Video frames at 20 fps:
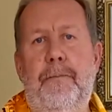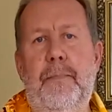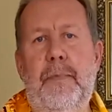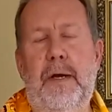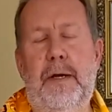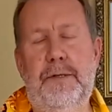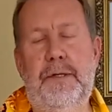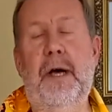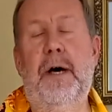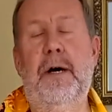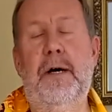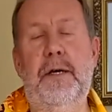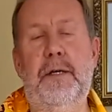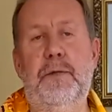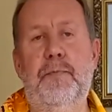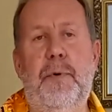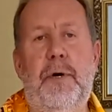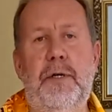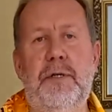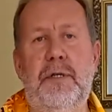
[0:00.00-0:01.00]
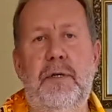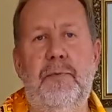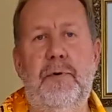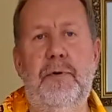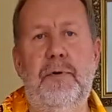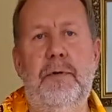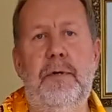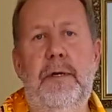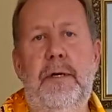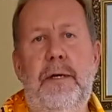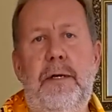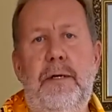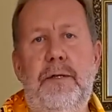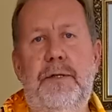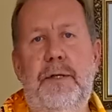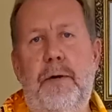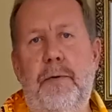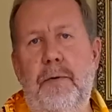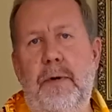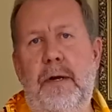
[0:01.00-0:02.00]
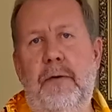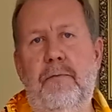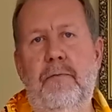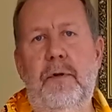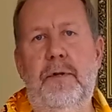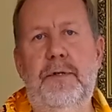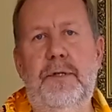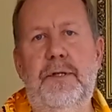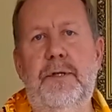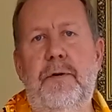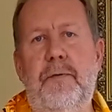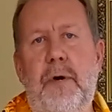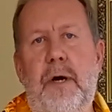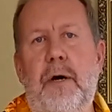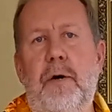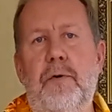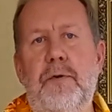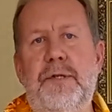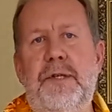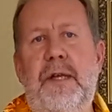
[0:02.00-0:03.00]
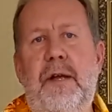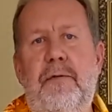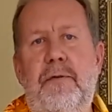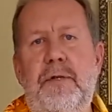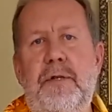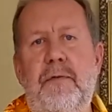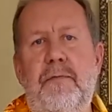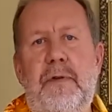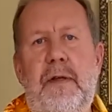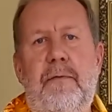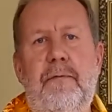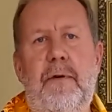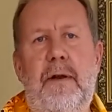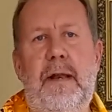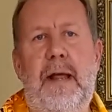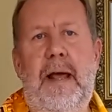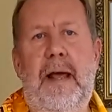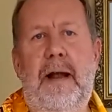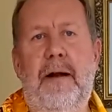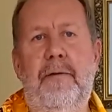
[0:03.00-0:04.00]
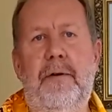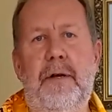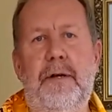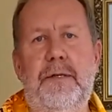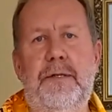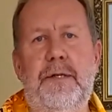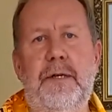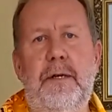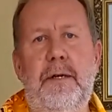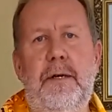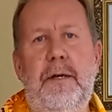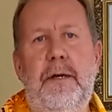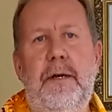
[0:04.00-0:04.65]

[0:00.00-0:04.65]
as high as possible. So it runs through a whole series of different areas